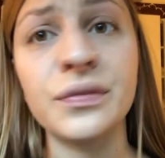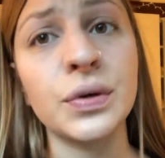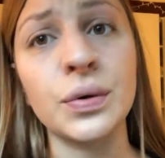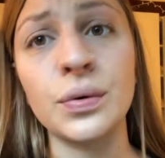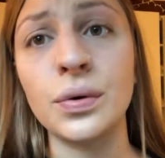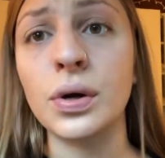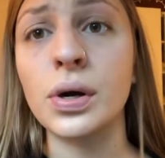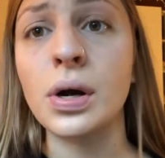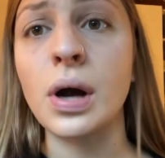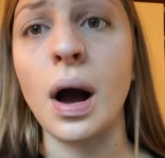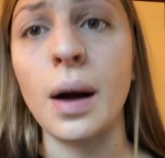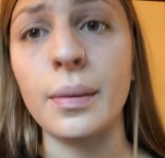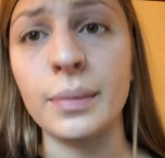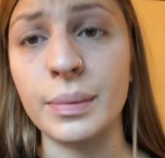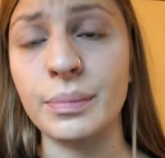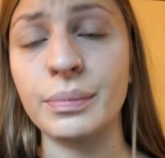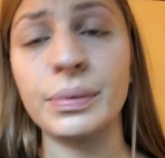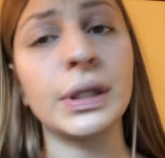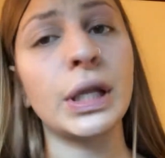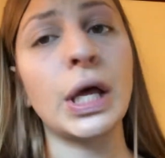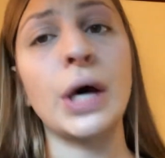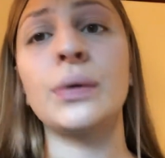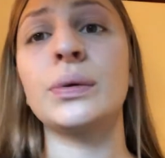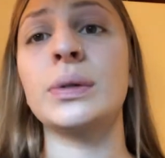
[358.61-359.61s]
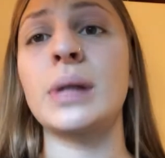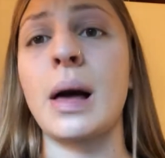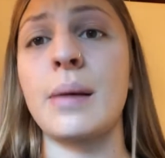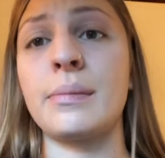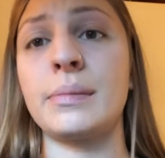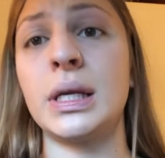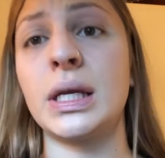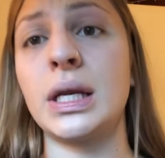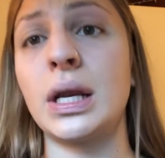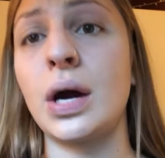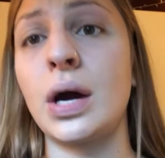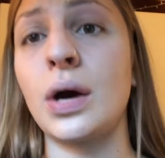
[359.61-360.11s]
If you could comment below,
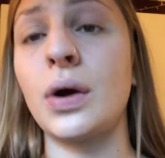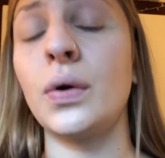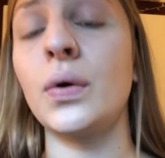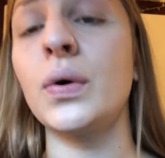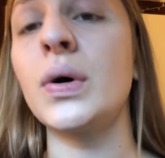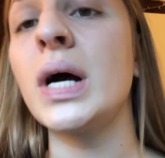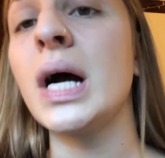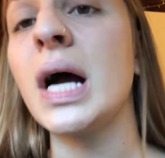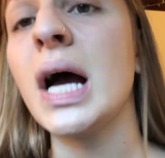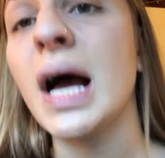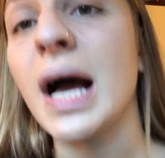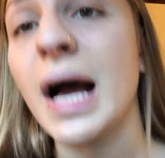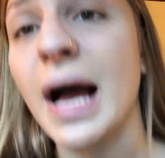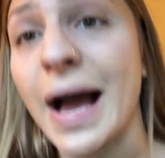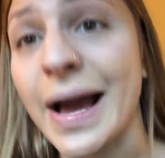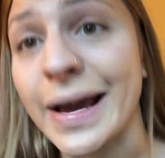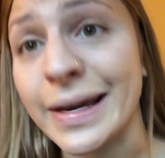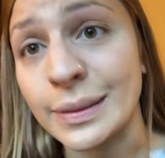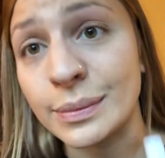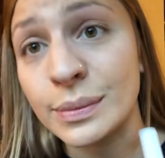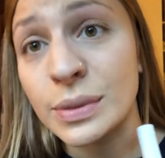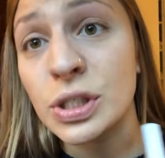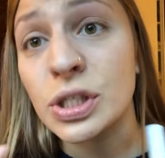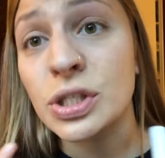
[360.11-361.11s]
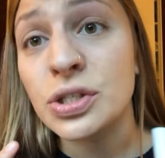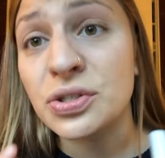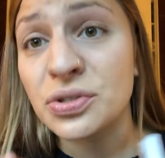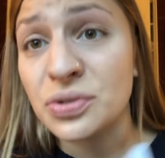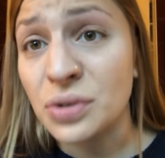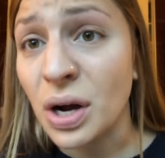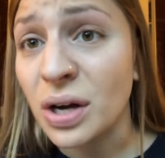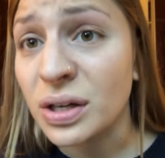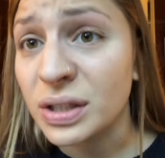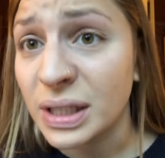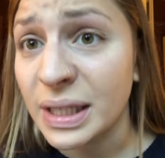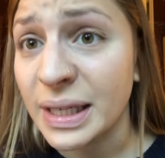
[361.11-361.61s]
let me know. I am
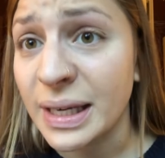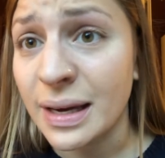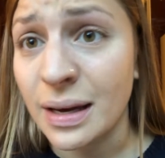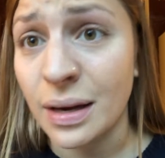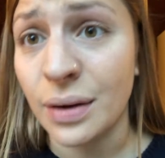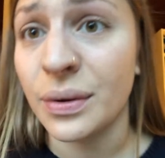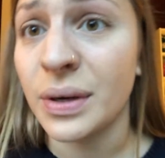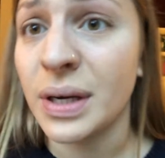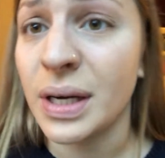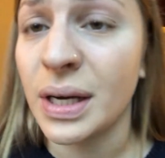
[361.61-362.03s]
struggling out